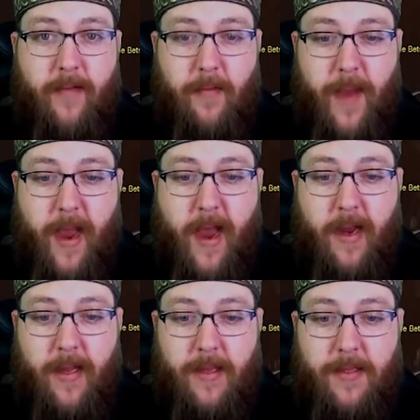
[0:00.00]
a
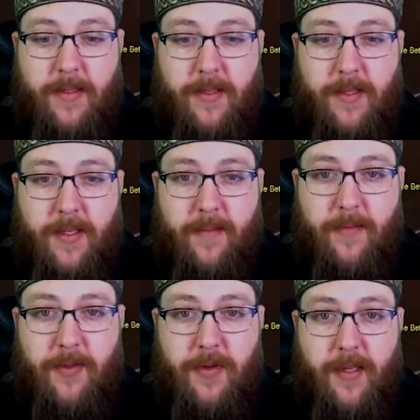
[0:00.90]
pack, and this is just to
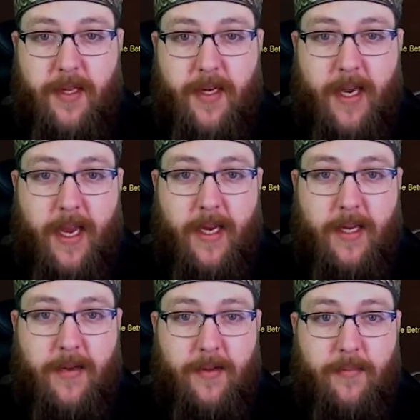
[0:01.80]
demonstrate that it can
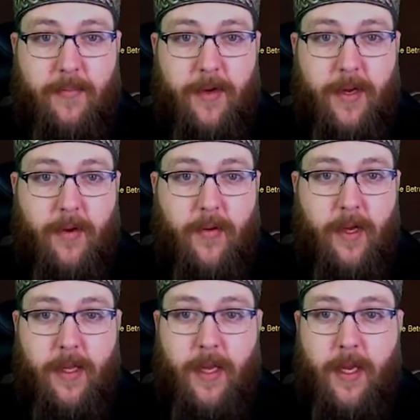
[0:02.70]
kill them pretty
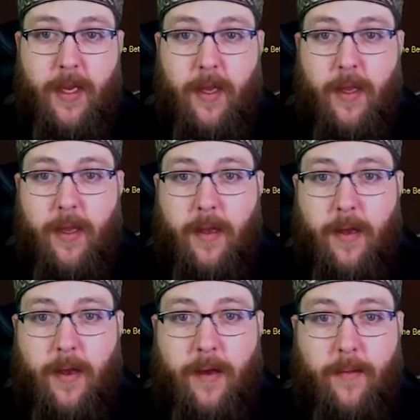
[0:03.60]
quickly,
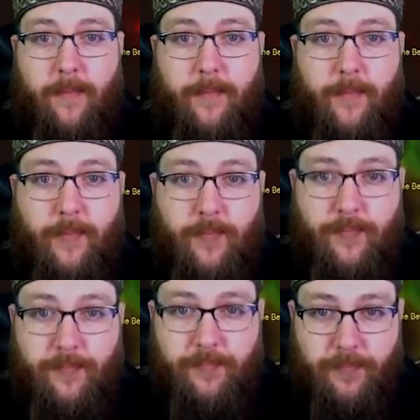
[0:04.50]
um,
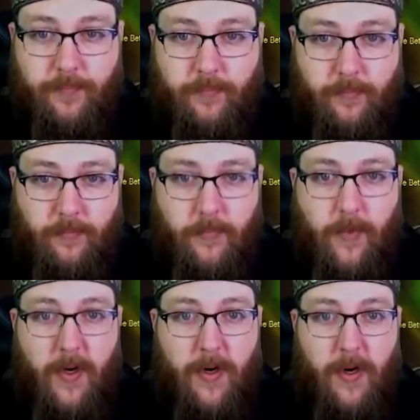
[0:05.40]

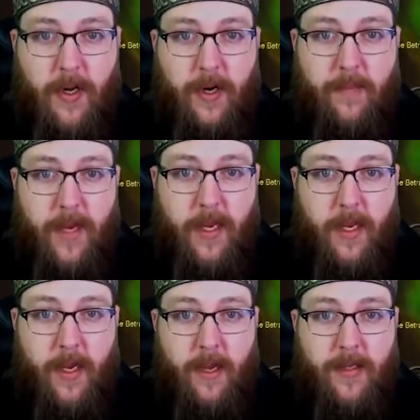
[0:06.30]
you're going to be
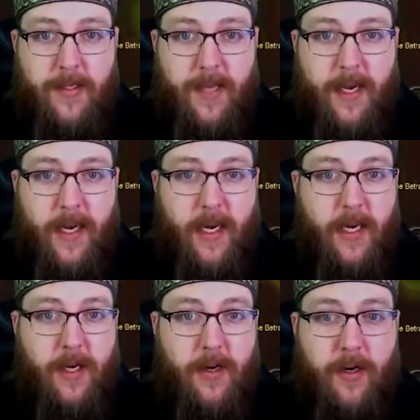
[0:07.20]
uh, sending
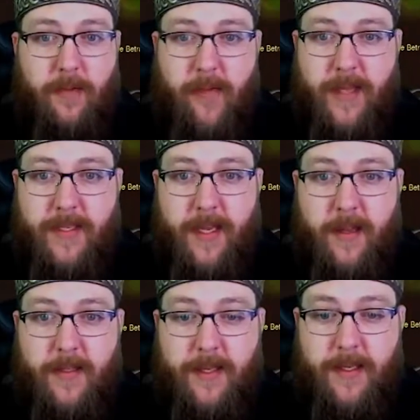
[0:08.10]
in your command
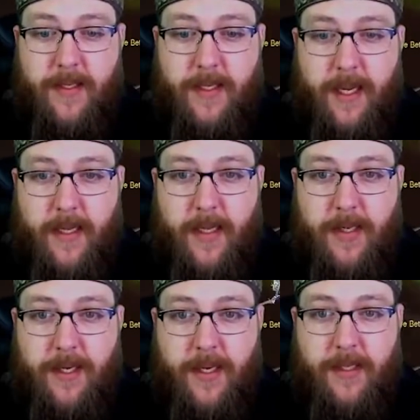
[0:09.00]
skeletons to get that
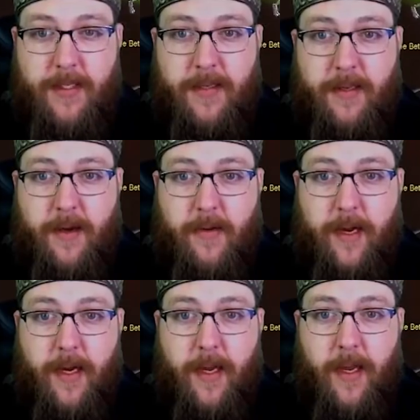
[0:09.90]
Jesseth
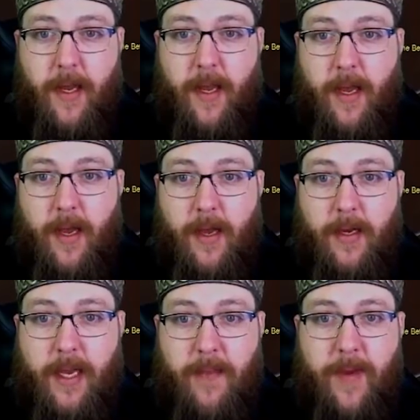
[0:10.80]
going, uh,
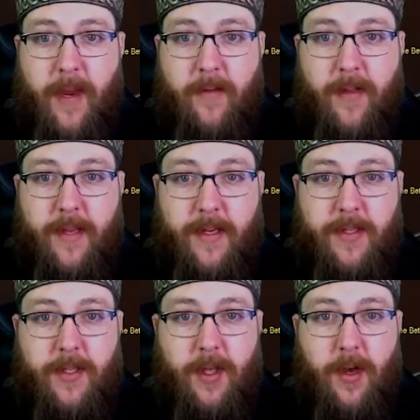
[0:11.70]
keeping everything
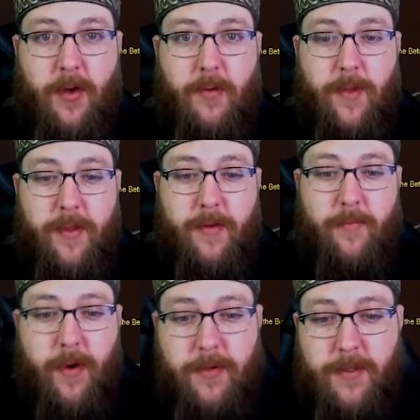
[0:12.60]
slowed with your
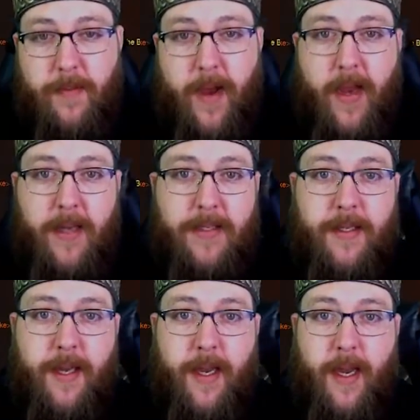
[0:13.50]
bone
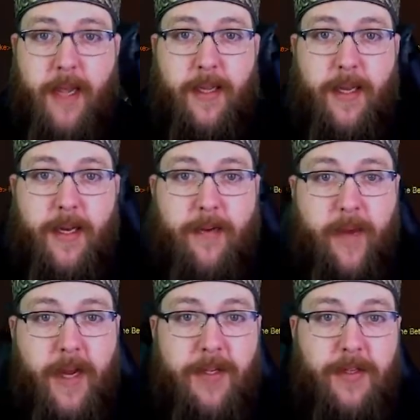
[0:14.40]
spikes, and letting your
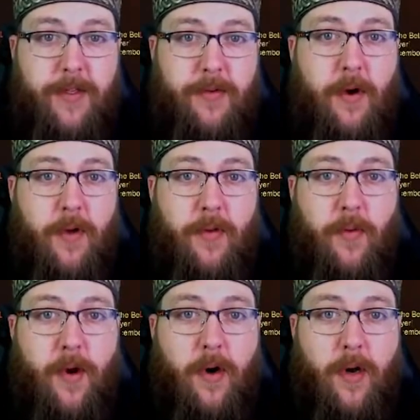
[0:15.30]
mages do all the
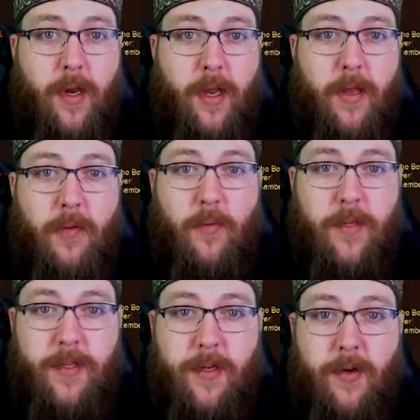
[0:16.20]
work. And then
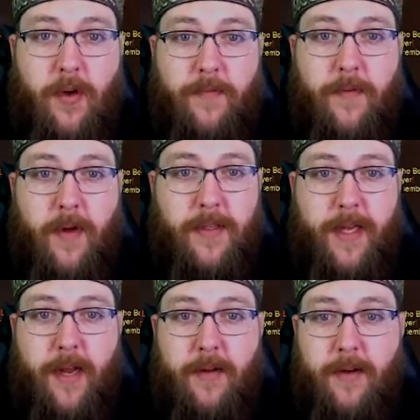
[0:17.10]
once the gold falls
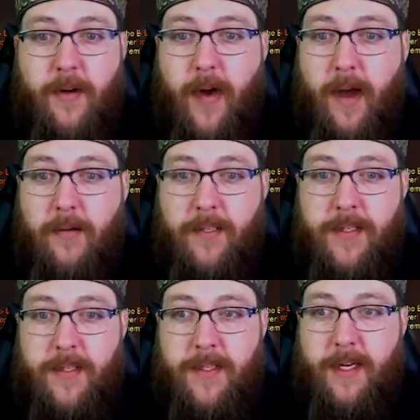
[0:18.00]
down, you know, I
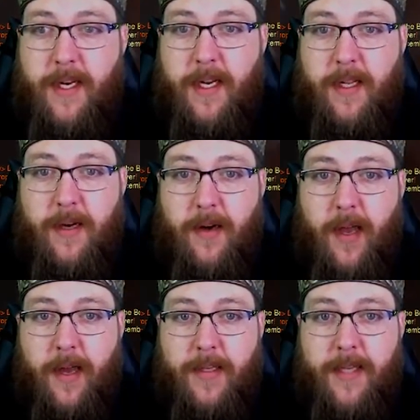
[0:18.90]
was just sitting in there
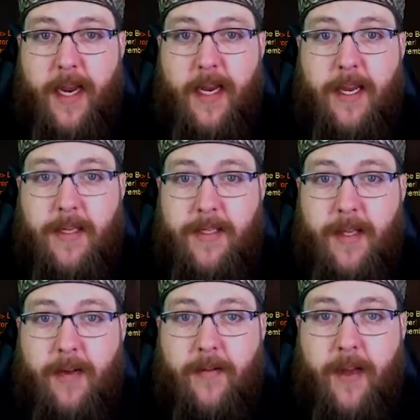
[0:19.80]
kind of tanking
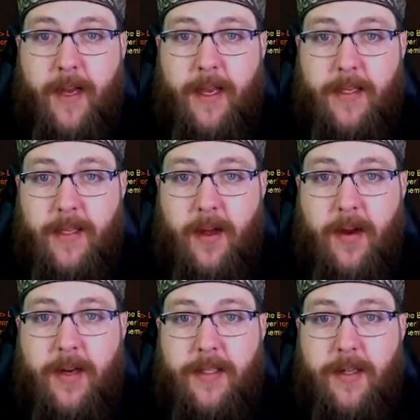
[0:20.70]
stuff. As
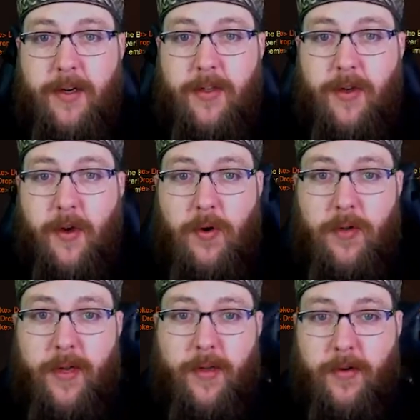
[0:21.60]
long as there's
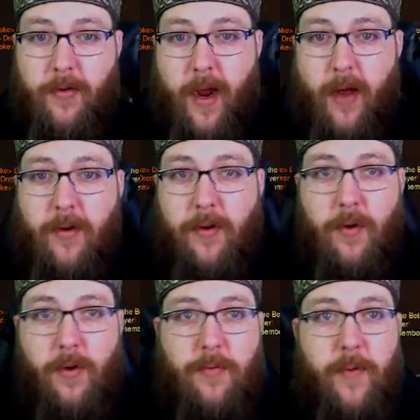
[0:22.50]
gold on the ground,
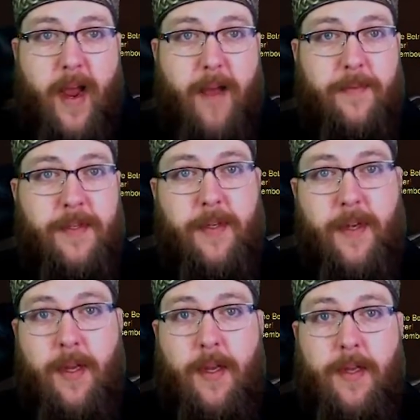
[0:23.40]
gold wraps
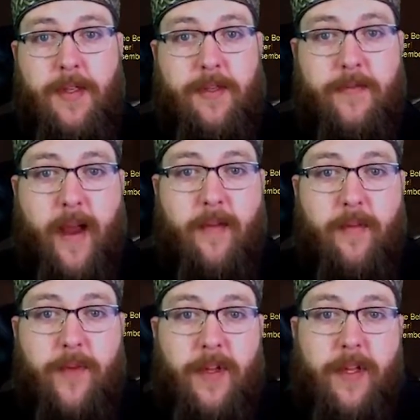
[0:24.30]

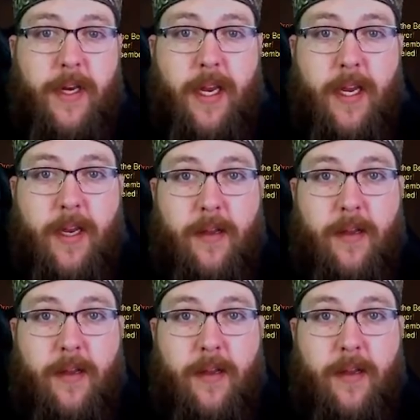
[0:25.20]
survivability